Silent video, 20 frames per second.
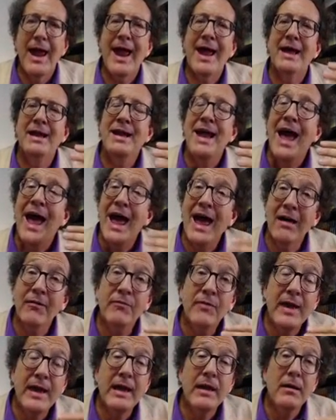And
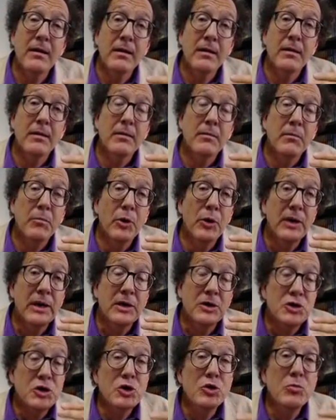have they put
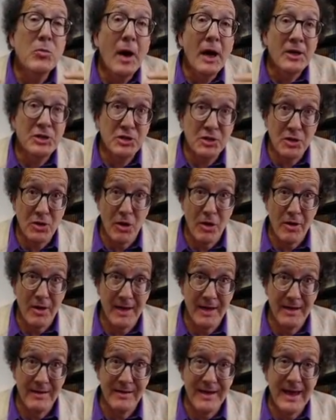in too much
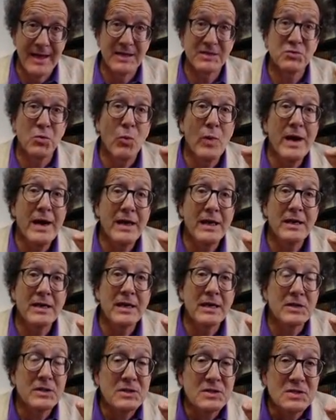guarding? That is, weakened
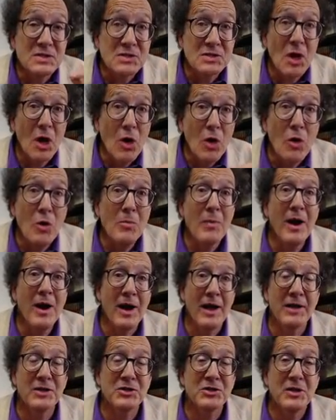it so
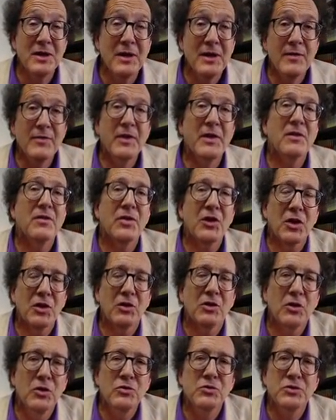much that the
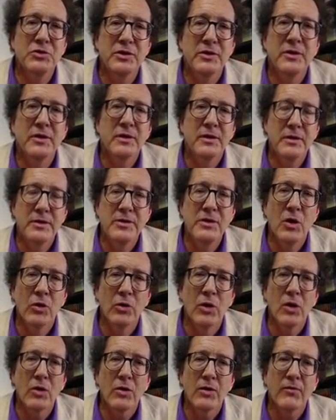conclusion no
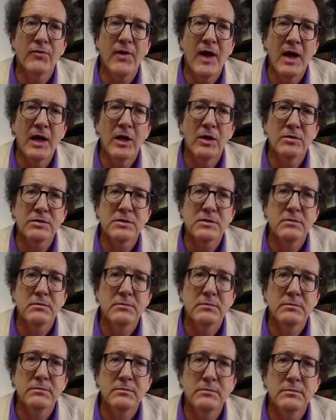longer follows.
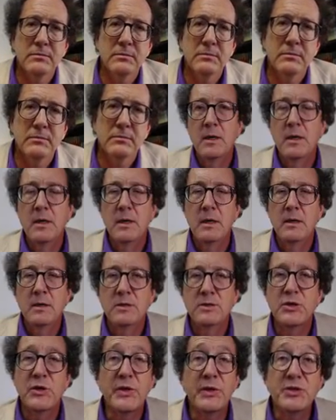
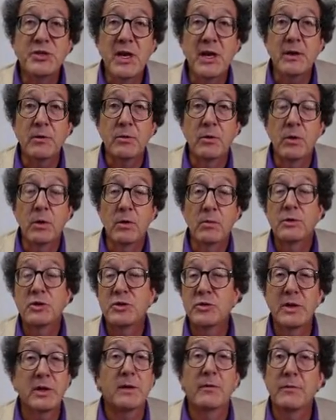So the general
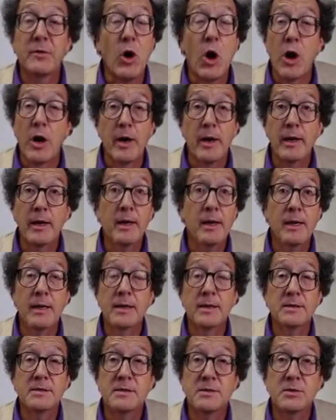trick of guarding
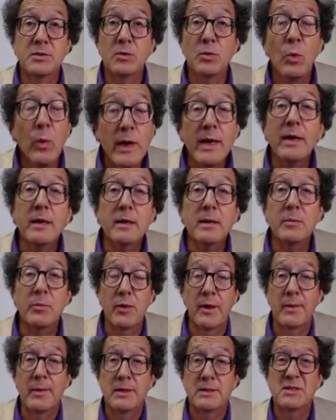is to weaken the
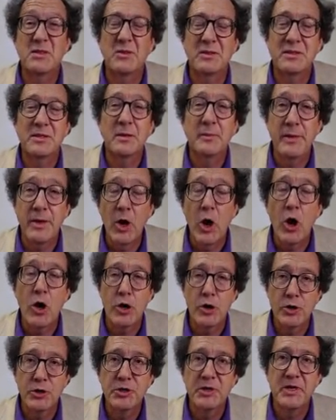premise so it's going to be
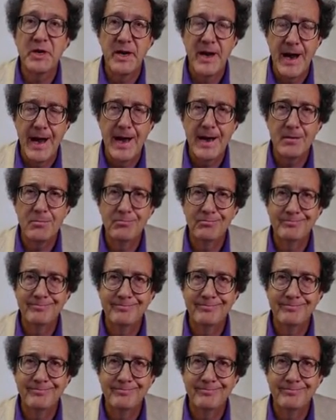harder to deny.